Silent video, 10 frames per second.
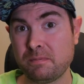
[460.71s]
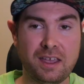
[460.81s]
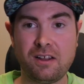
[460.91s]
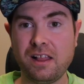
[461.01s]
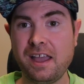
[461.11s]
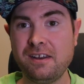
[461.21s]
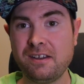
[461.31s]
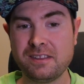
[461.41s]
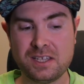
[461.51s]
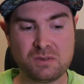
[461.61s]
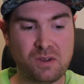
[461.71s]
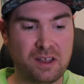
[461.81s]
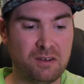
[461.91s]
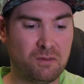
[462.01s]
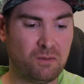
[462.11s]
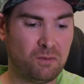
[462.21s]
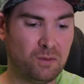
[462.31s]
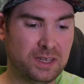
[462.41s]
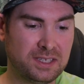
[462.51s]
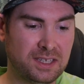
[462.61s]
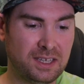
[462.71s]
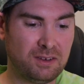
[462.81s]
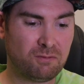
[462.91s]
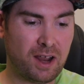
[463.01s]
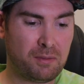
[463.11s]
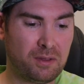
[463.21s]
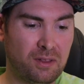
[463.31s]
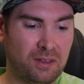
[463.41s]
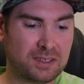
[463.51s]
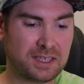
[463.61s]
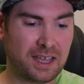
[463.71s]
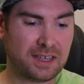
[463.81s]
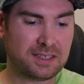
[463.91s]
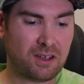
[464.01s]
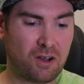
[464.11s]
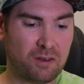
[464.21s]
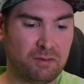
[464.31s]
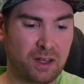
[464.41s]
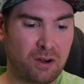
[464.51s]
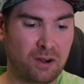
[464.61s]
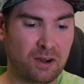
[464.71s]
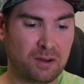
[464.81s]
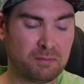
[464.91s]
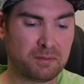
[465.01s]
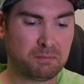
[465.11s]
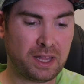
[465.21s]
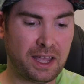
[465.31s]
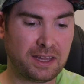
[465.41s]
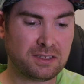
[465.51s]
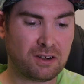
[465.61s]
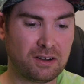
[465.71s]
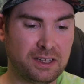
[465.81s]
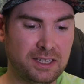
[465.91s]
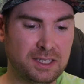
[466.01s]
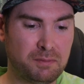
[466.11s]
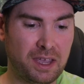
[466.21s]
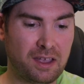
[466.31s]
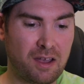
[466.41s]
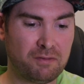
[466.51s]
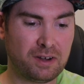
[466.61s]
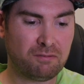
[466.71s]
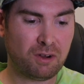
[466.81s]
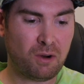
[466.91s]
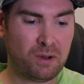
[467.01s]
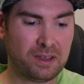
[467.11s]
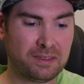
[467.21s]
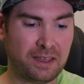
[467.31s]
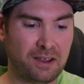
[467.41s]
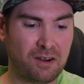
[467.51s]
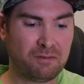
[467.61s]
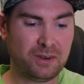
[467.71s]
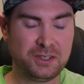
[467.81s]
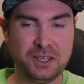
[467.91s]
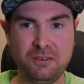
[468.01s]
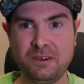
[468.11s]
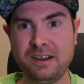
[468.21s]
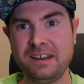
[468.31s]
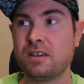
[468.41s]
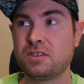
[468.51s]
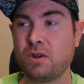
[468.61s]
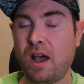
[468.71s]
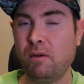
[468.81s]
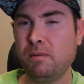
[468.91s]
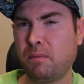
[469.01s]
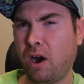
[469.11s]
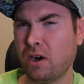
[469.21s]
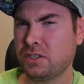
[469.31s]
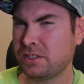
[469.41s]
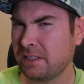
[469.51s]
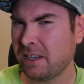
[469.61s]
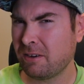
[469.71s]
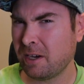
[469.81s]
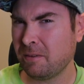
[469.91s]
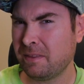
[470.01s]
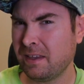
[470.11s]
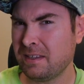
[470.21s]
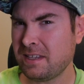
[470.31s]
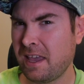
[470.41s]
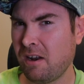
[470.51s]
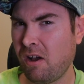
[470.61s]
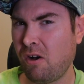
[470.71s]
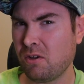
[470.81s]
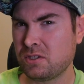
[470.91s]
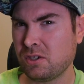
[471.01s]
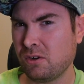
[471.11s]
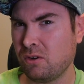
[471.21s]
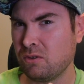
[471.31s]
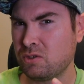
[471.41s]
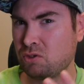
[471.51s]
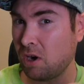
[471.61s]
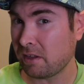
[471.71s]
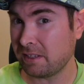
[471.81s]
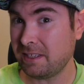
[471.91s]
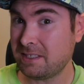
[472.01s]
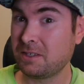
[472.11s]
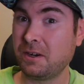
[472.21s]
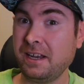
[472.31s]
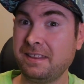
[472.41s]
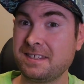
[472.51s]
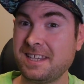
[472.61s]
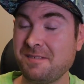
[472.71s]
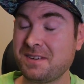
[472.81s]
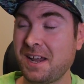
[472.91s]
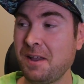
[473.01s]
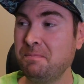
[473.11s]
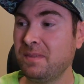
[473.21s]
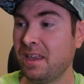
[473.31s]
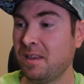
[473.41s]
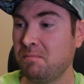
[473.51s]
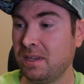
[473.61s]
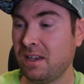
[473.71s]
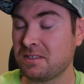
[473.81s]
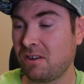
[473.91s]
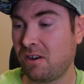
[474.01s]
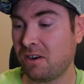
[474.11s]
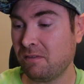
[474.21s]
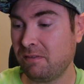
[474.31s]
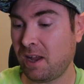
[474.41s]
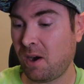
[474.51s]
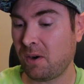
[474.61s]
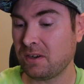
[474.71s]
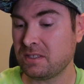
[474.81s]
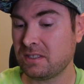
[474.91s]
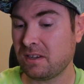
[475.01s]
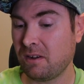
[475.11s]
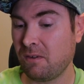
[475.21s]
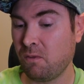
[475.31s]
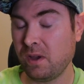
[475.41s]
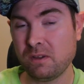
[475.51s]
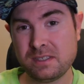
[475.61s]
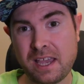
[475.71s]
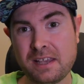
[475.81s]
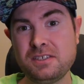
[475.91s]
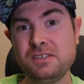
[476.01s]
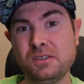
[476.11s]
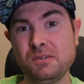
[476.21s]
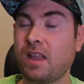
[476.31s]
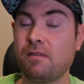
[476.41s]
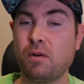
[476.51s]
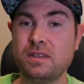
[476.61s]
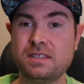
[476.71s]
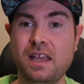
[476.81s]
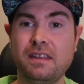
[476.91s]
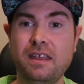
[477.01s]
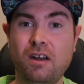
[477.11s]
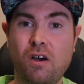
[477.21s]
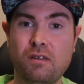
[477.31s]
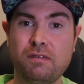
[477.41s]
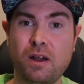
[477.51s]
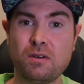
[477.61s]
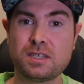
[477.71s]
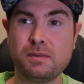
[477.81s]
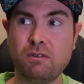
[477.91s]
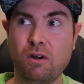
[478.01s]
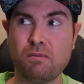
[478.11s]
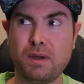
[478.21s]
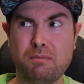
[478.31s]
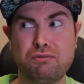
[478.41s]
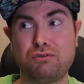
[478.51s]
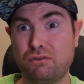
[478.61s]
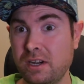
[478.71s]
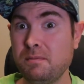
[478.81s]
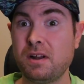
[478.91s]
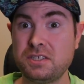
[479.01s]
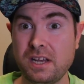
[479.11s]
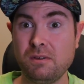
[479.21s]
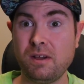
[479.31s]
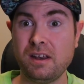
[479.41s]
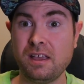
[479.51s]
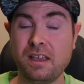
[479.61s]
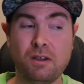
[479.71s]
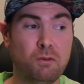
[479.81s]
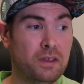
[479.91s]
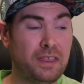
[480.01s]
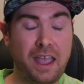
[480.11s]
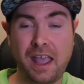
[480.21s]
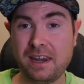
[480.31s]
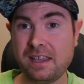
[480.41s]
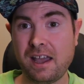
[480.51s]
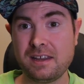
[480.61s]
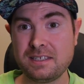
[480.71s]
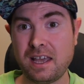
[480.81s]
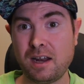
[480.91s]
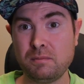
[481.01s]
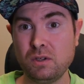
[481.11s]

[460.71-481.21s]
And I'll end on this one. Whiskey Rebel says autoflower plants are easy bake oven of growing. They are for children. So I would partially agree with this and also strongly disagree at the same time because autoflowers will test you. I've always said that autoflowers can be grown by pretty much anyone with any kind of setup.